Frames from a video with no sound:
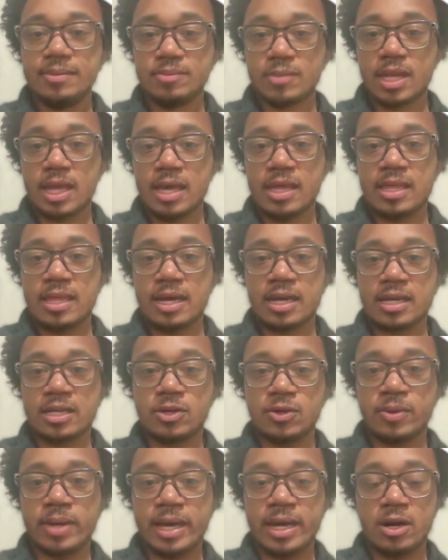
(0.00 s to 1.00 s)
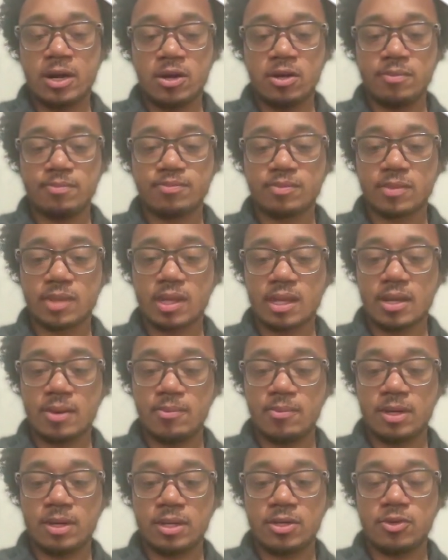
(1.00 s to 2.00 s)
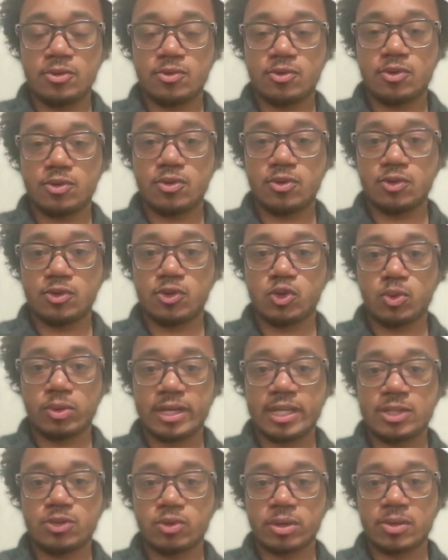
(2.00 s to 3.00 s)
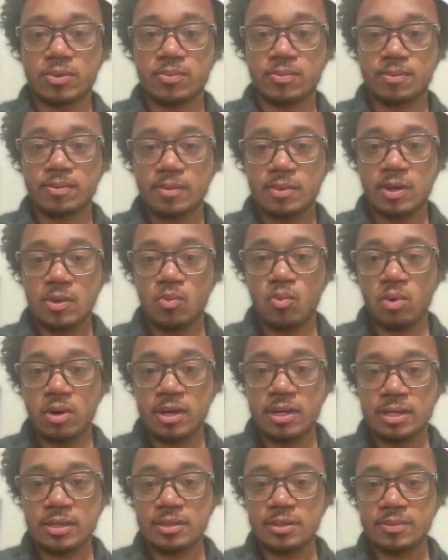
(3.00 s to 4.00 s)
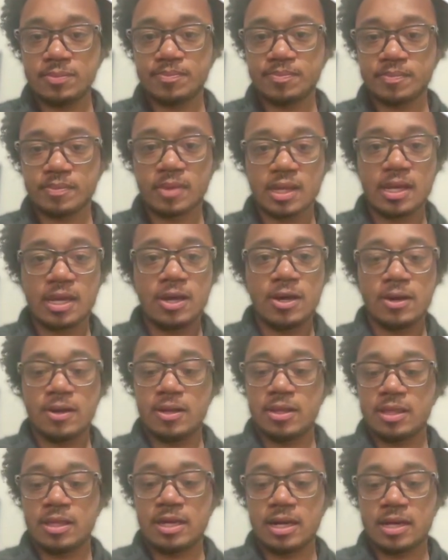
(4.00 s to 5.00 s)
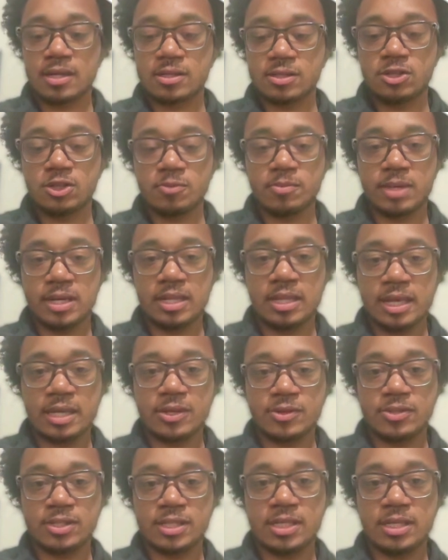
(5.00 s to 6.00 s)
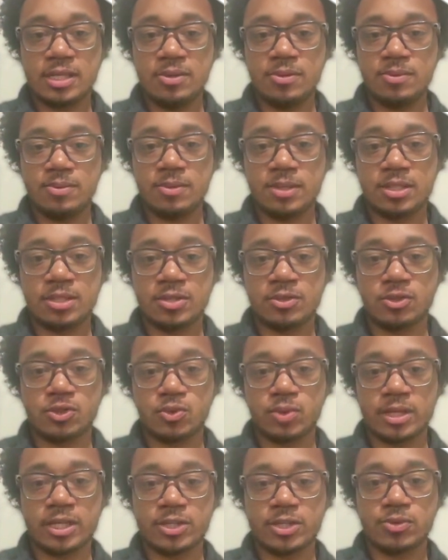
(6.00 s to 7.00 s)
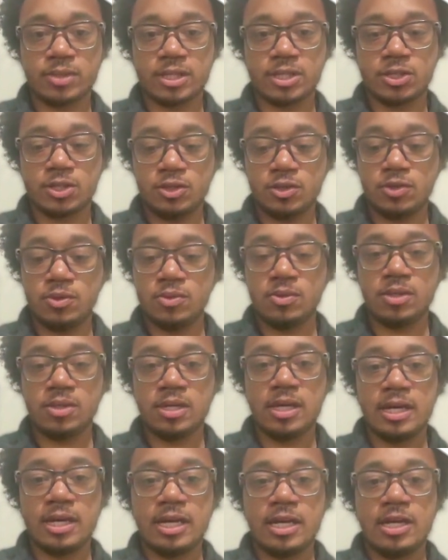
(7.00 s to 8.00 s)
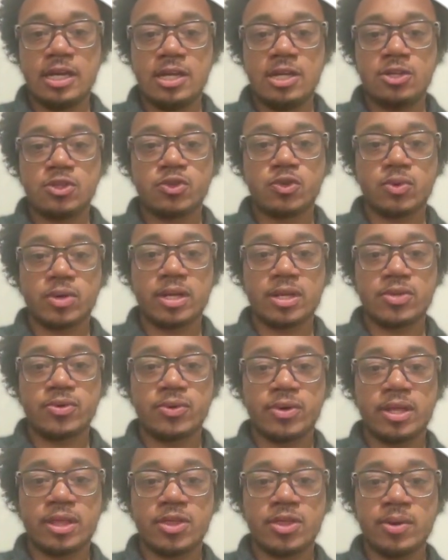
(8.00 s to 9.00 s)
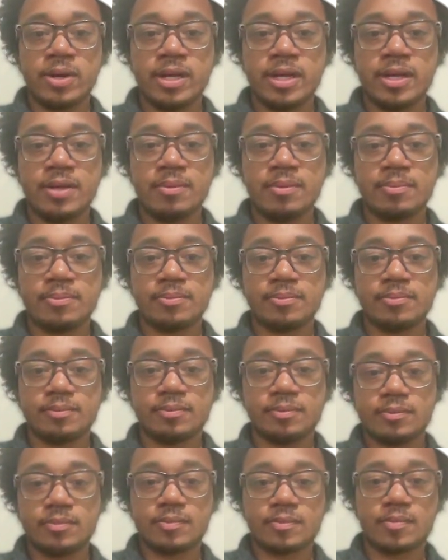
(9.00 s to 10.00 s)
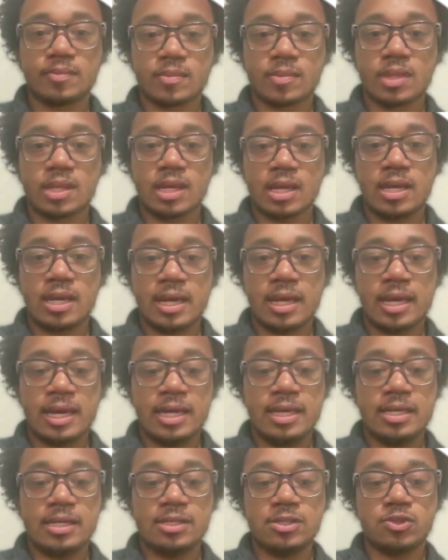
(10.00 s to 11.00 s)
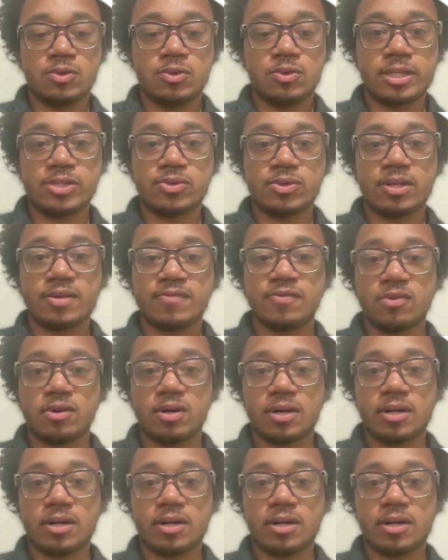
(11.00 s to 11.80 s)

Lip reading: and then I can do enter. We can do 2021. Then I can zoom in and let you see. We can do 2022, 2023, and 2024.